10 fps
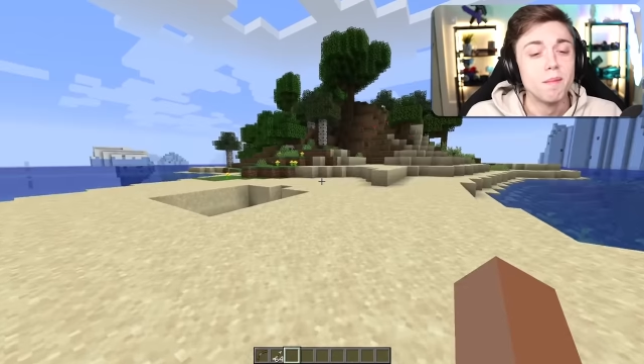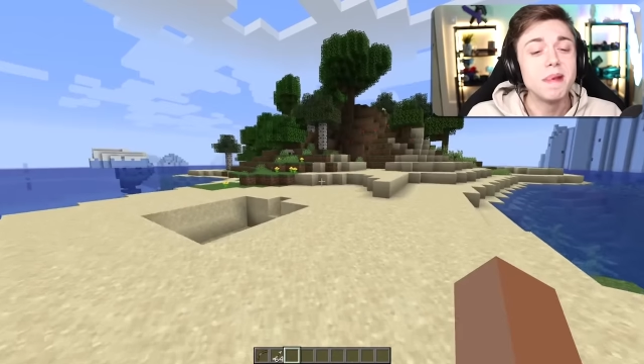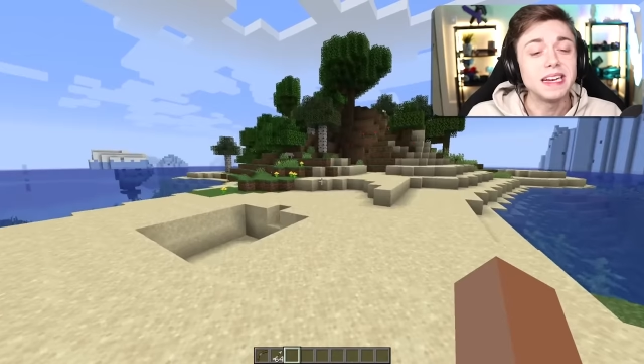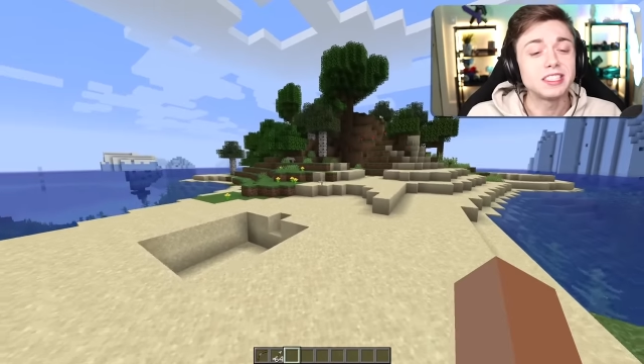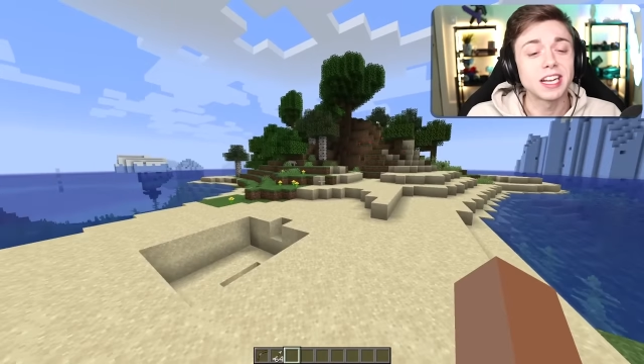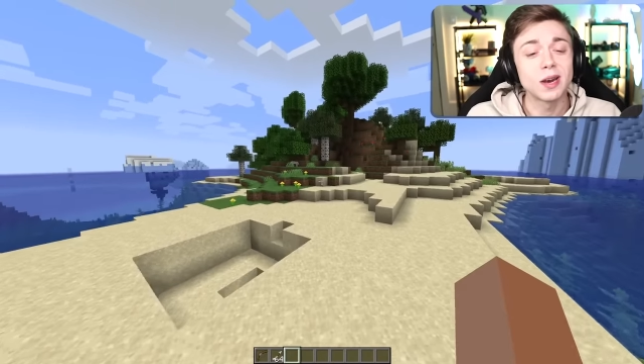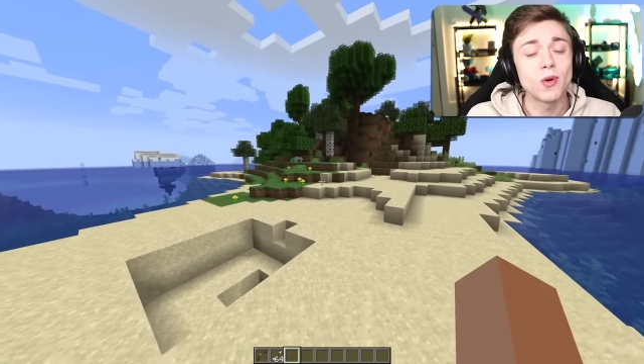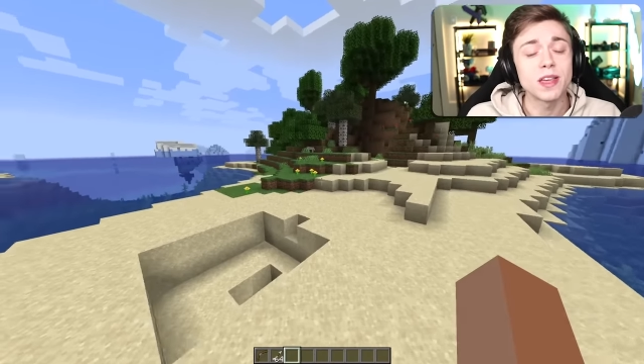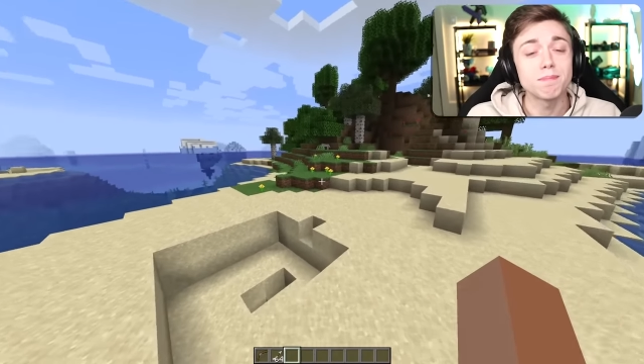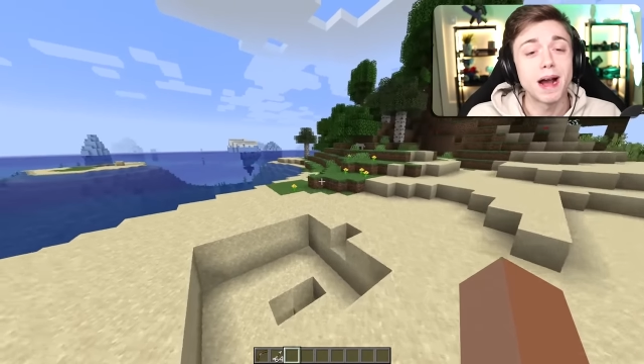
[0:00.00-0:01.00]
Me chill
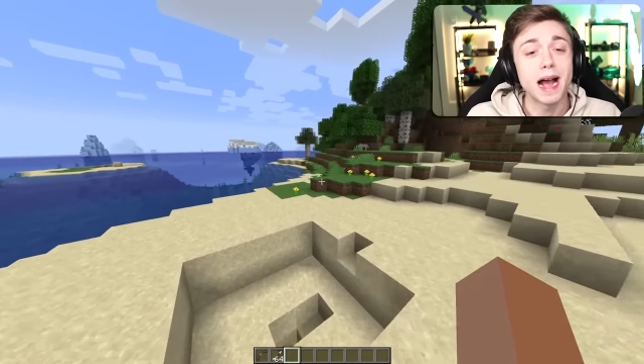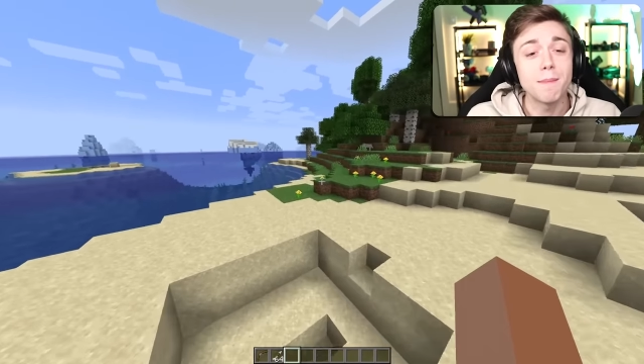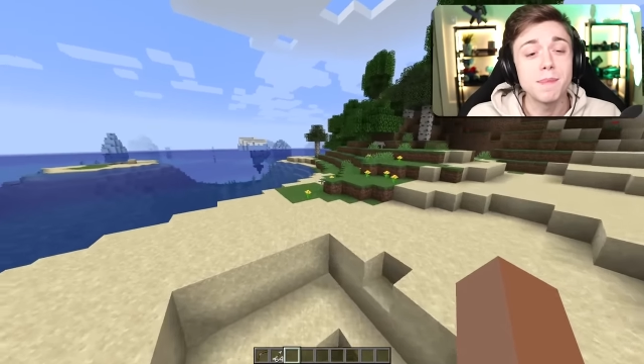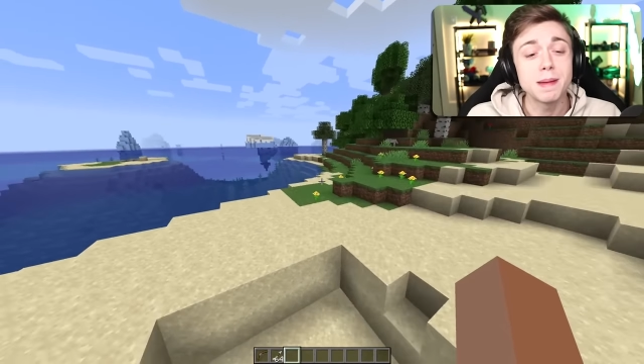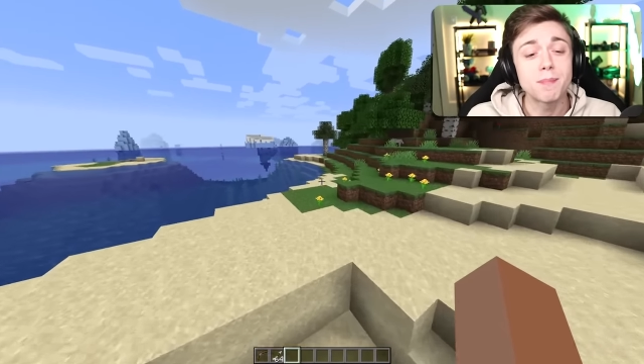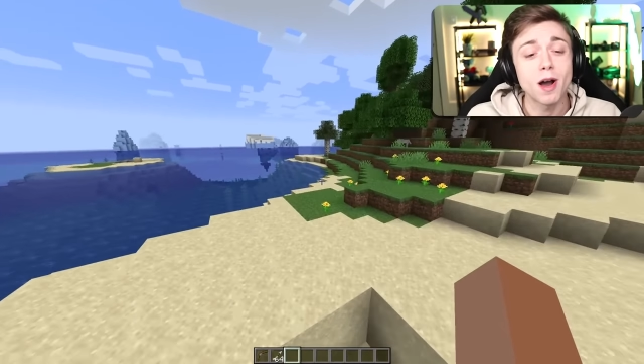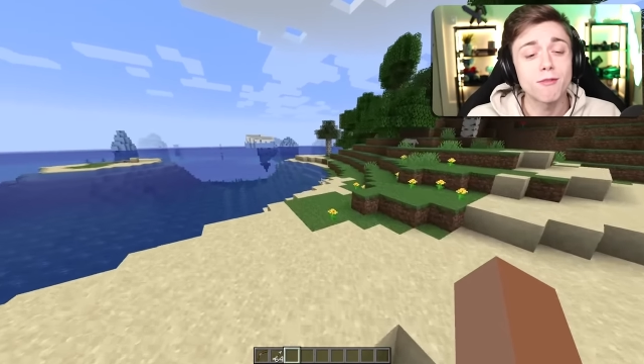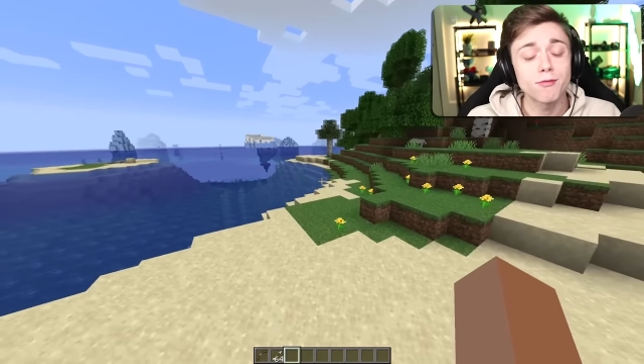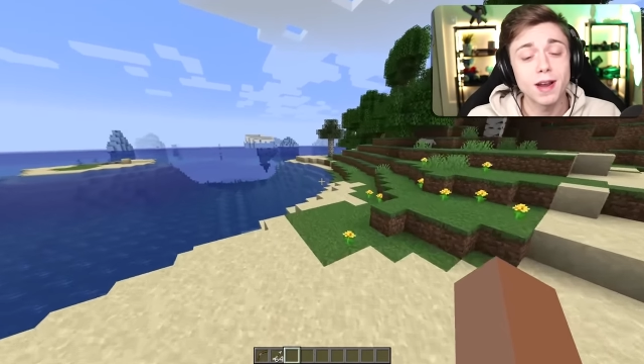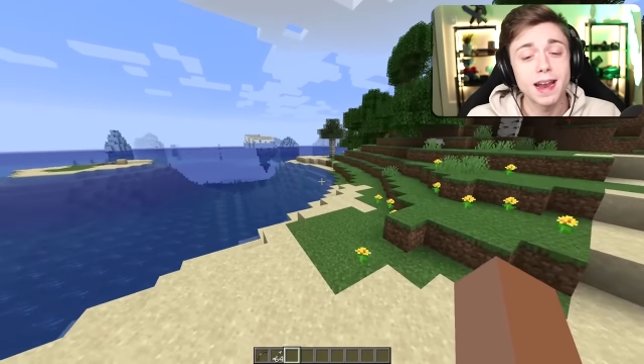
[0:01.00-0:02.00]
with my
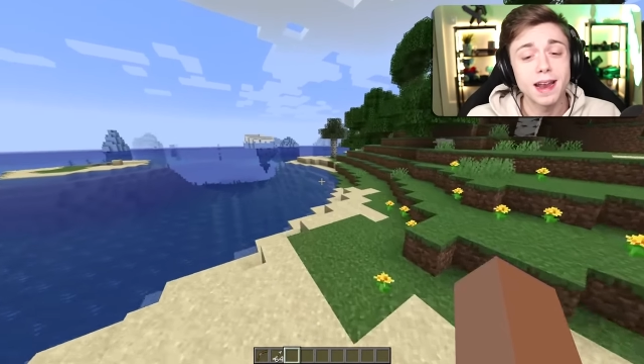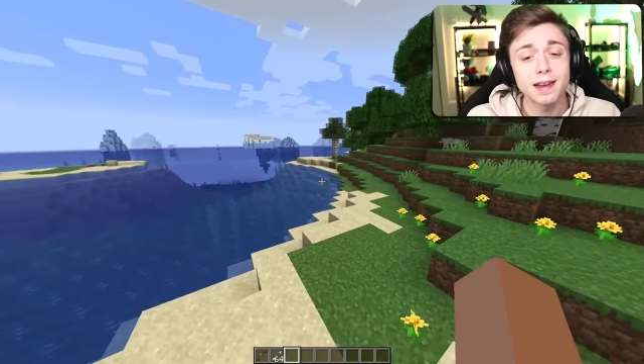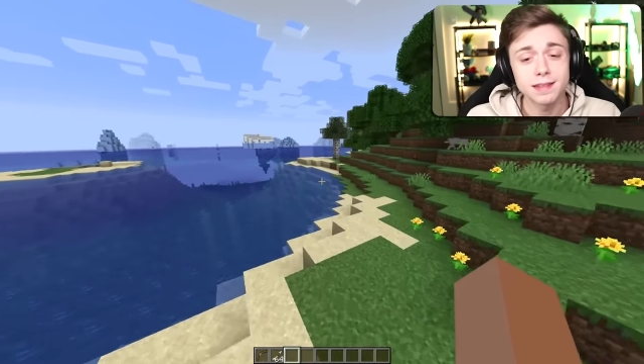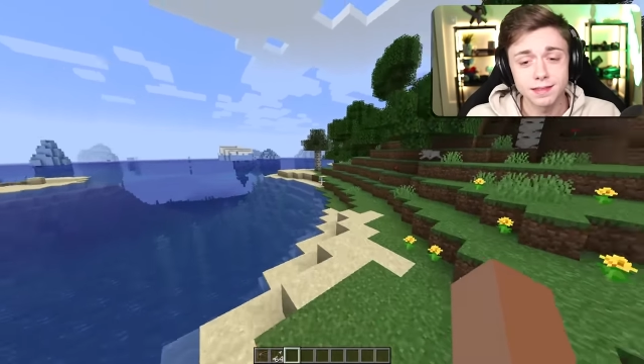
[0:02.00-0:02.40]
meatball friend.